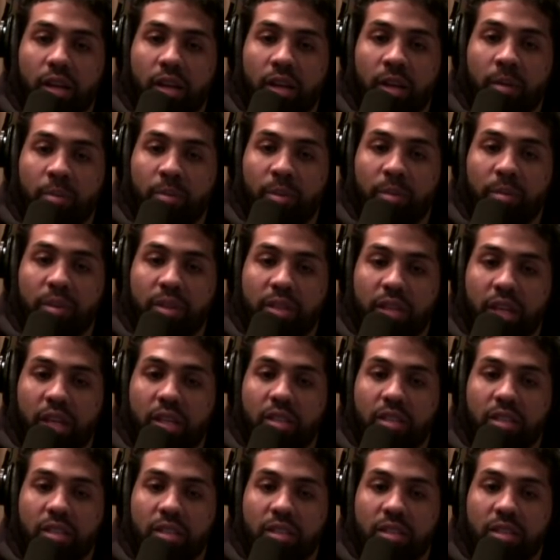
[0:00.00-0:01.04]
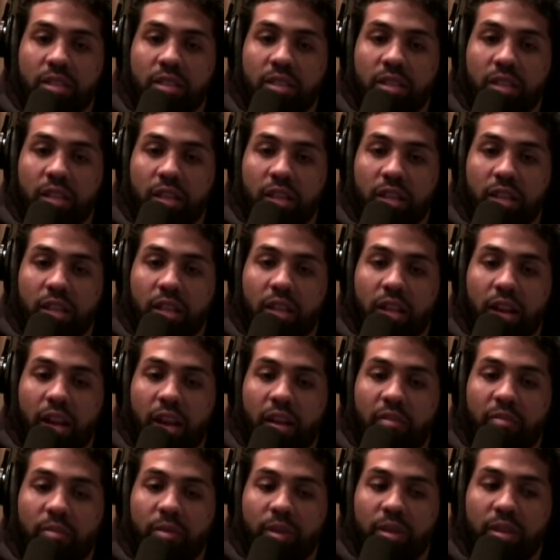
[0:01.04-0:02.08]
implementations that
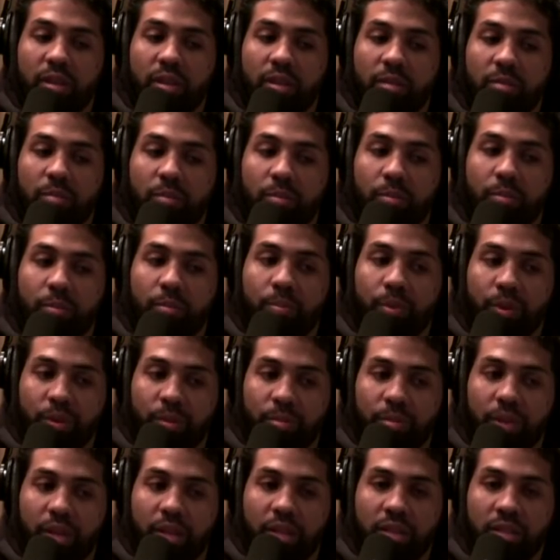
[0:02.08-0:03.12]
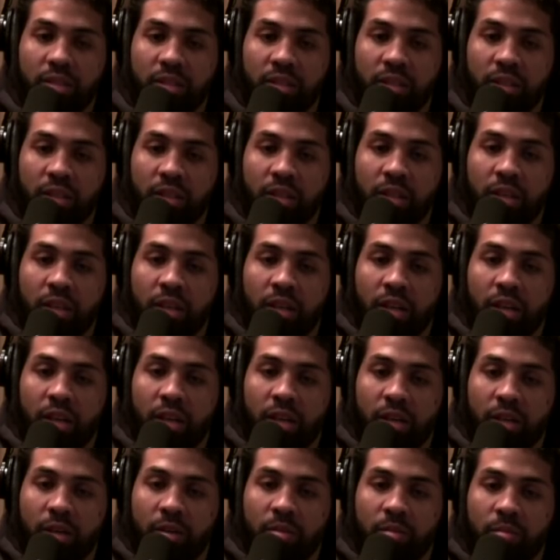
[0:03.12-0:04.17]
have been put in place.
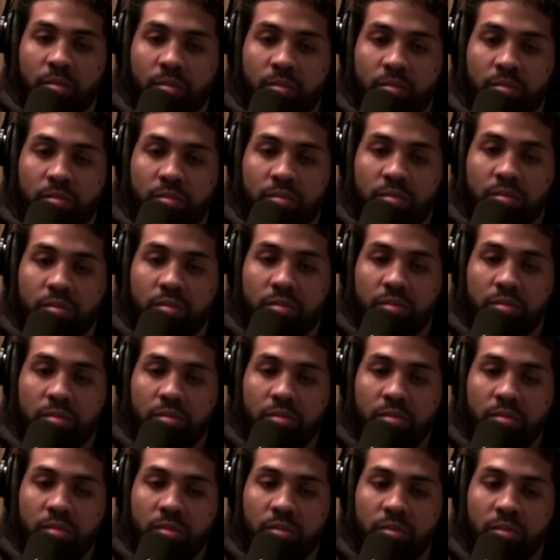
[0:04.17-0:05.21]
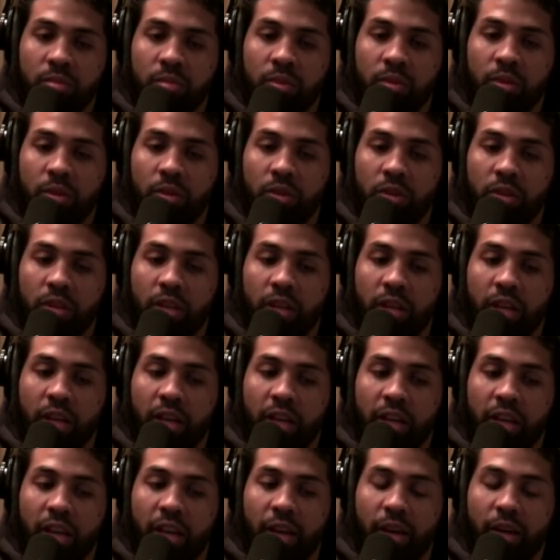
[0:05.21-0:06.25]
Um,
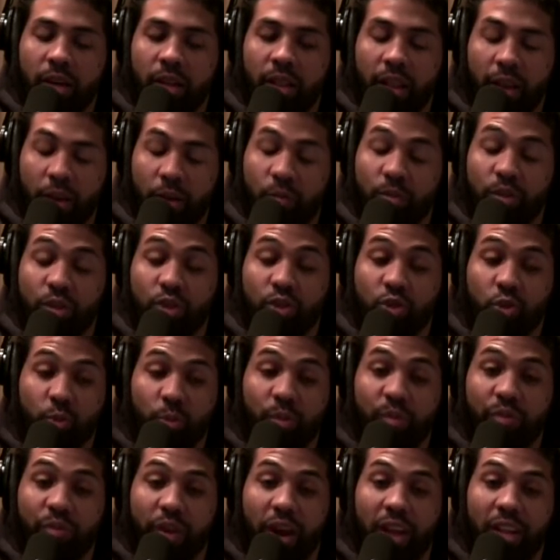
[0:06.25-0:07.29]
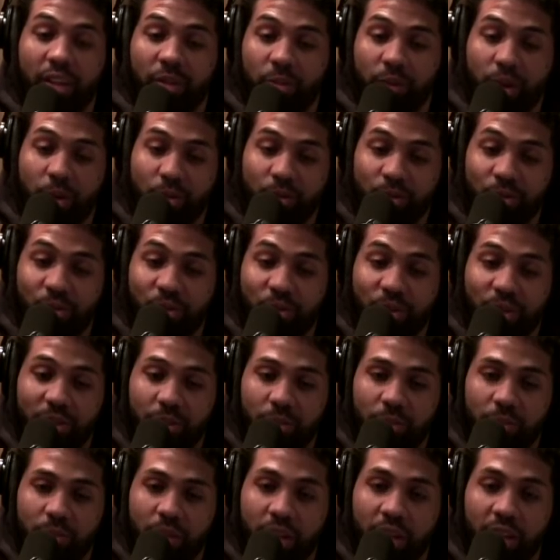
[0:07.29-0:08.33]
it, it like it was super violent when I was growing up.
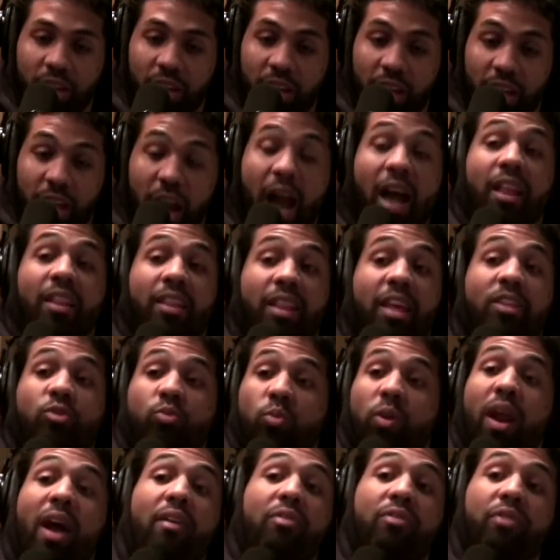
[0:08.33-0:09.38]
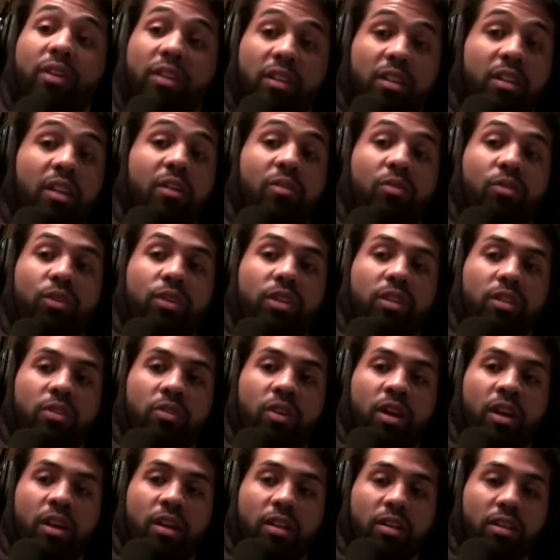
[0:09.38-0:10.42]
And mm-hmm. like I, that's what I fell in love with,
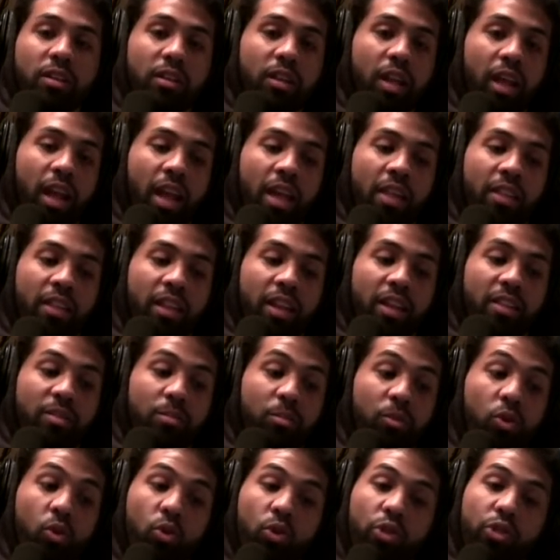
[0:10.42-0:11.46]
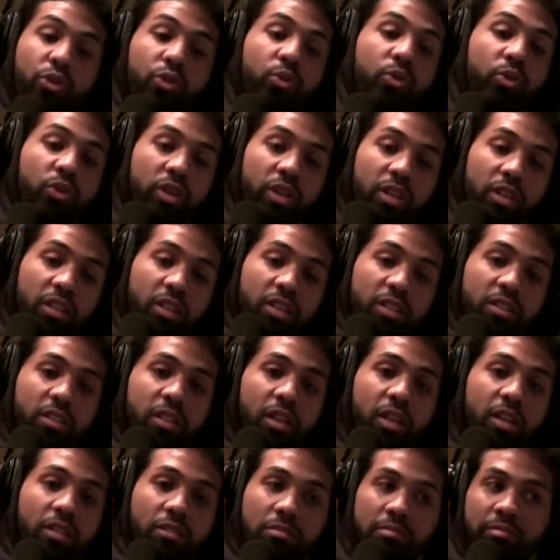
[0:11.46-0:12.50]
right? Mm-hmm. And then as I'm going through it, it's
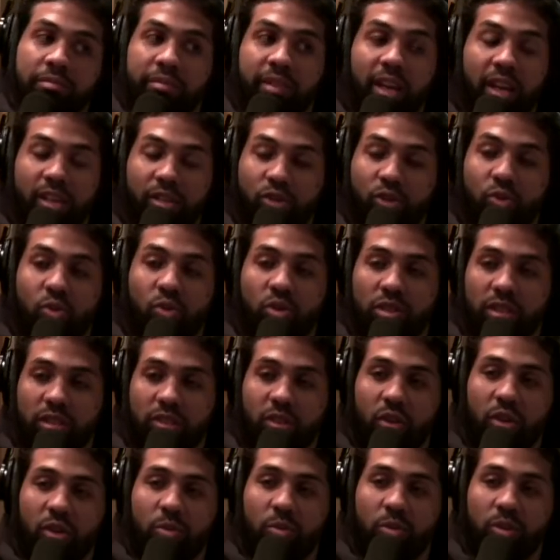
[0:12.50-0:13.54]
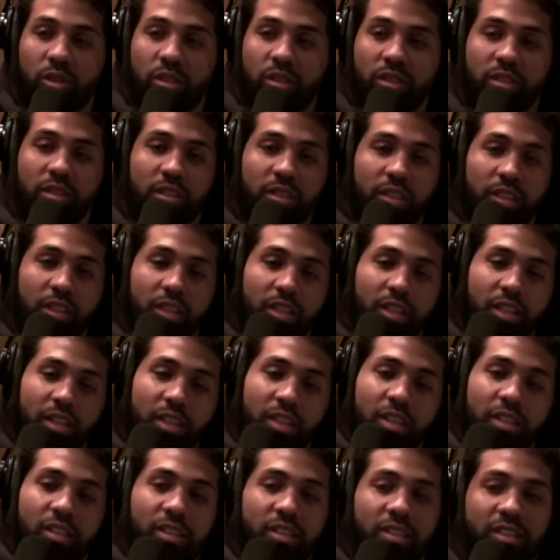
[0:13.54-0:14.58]
like not as cool as I thought it was.
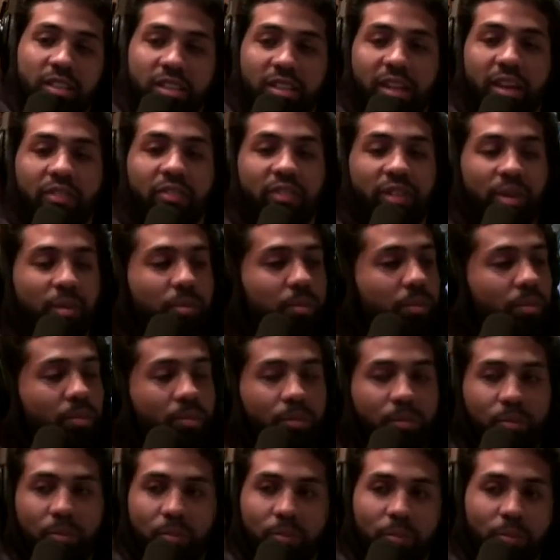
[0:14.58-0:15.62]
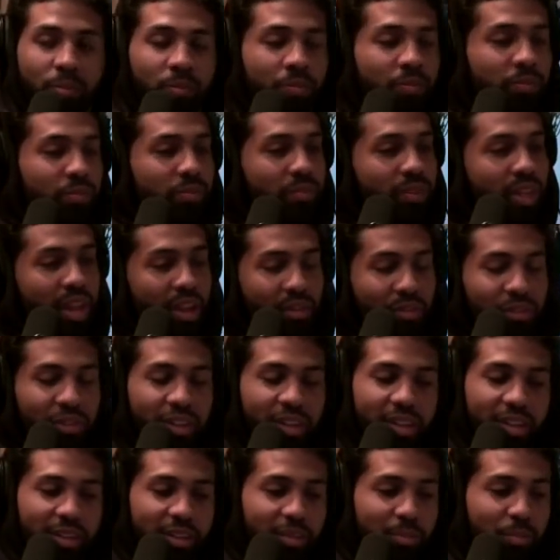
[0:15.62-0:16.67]
Definitely look better from afar.
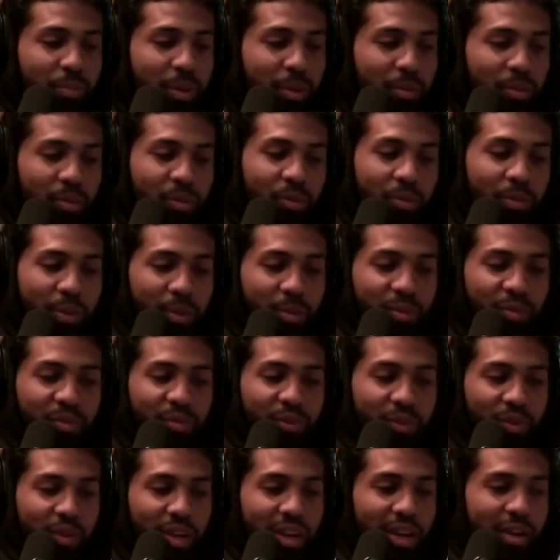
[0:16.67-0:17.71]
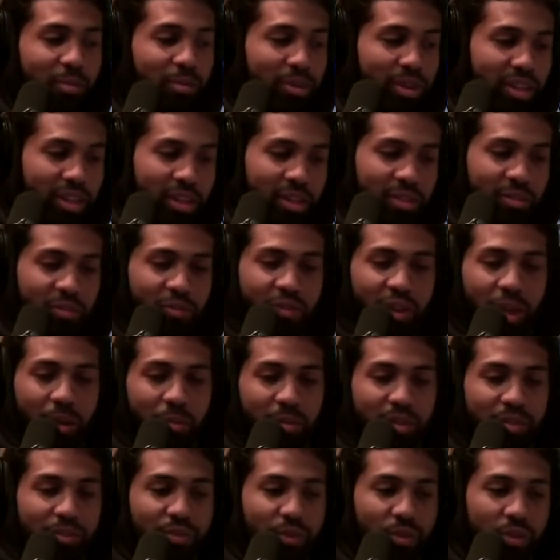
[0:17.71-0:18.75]
Definitely, people people feel that, man.
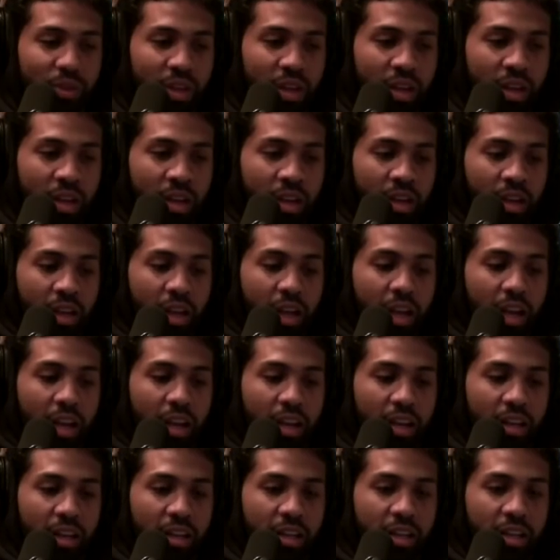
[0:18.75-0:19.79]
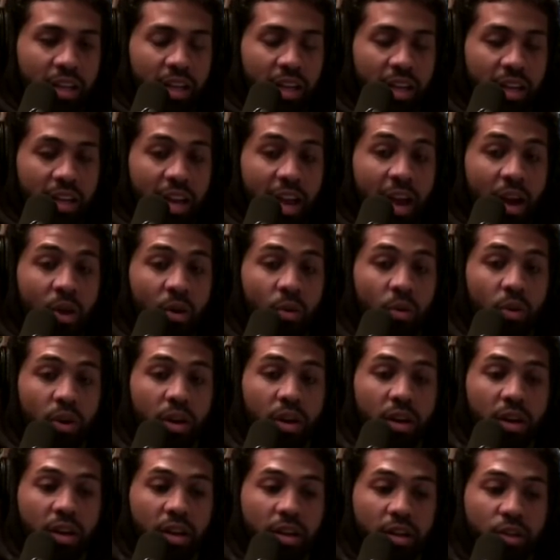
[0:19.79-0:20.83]
Families feel that, and and now
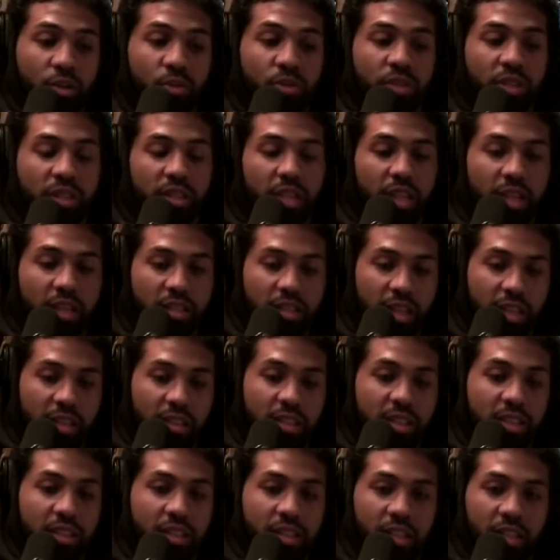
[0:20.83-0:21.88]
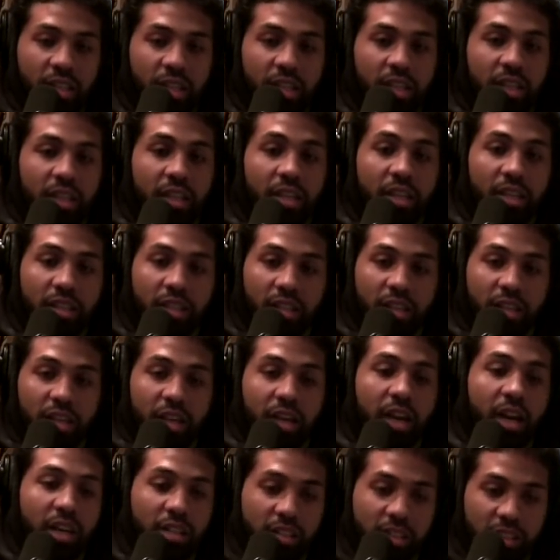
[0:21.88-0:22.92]
uh, you see things like C T E, the
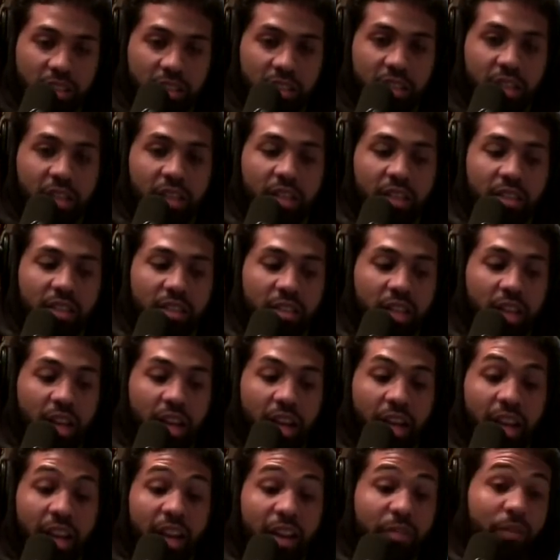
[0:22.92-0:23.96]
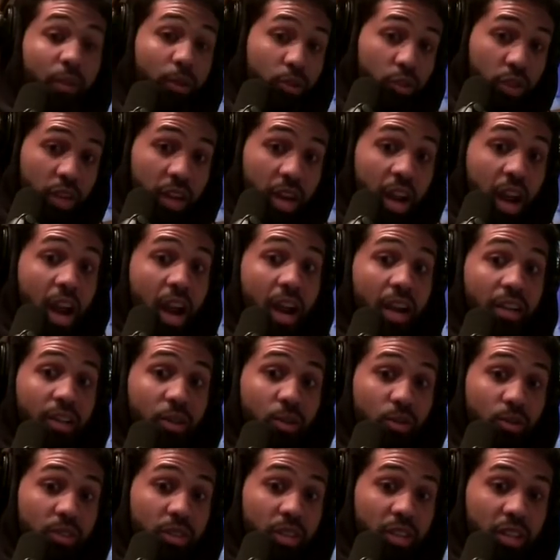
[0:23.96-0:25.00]
concussion studies, mm-hmm. and N F L trying to hide
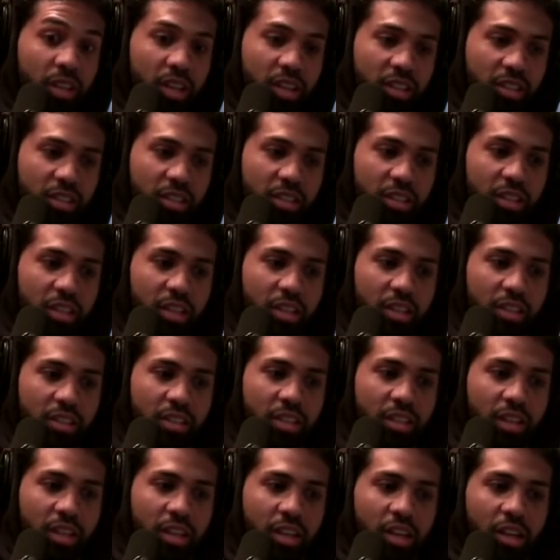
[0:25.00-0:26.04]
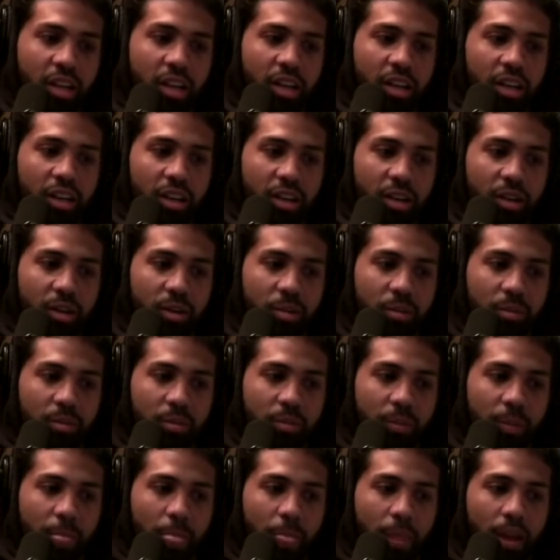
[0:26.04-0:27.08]
those concussion studies.
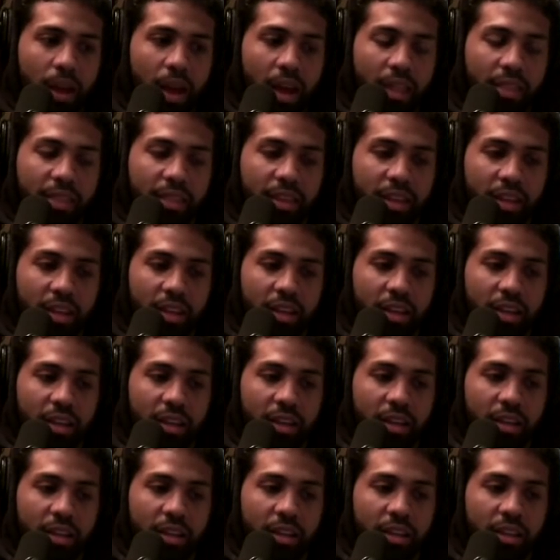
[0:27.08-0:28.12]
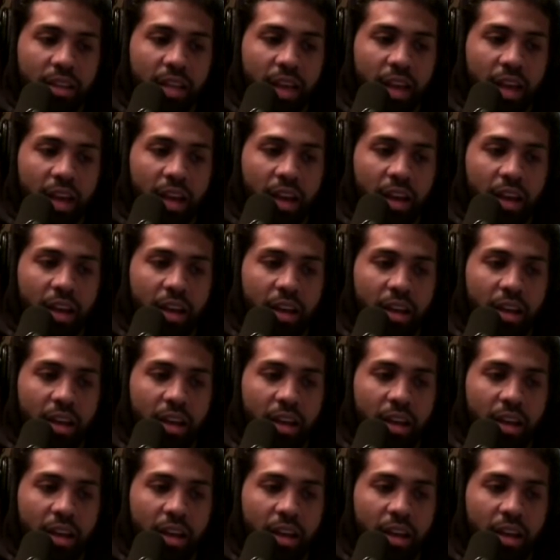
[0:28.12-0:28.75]
Um, I think that